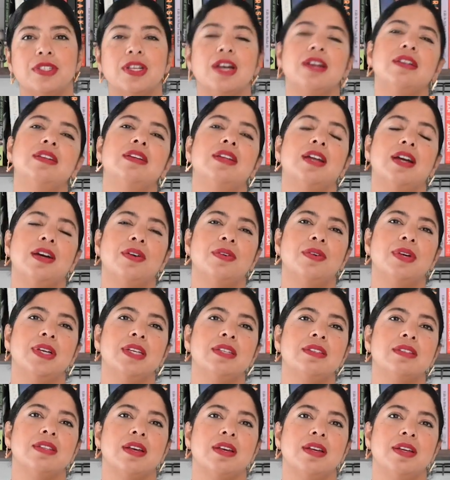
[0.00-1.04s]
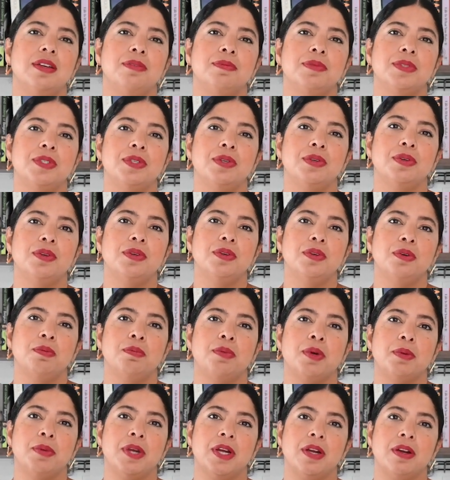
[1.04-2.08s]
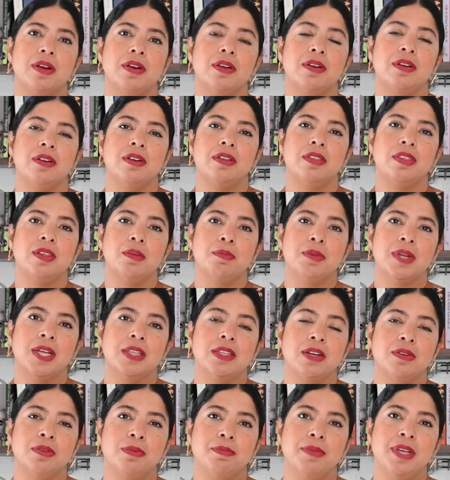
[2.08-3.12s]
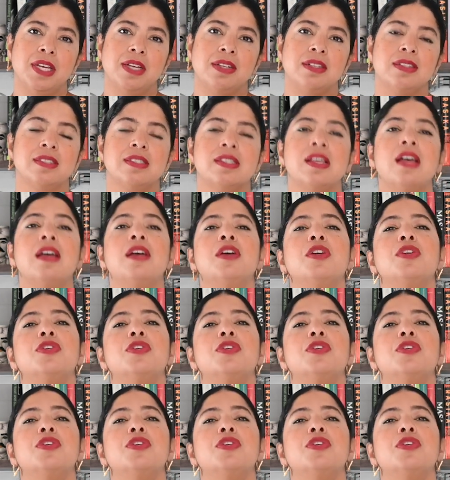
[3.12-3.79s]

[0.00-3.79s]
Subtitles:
done. Now it's time to prepare the plátano mix.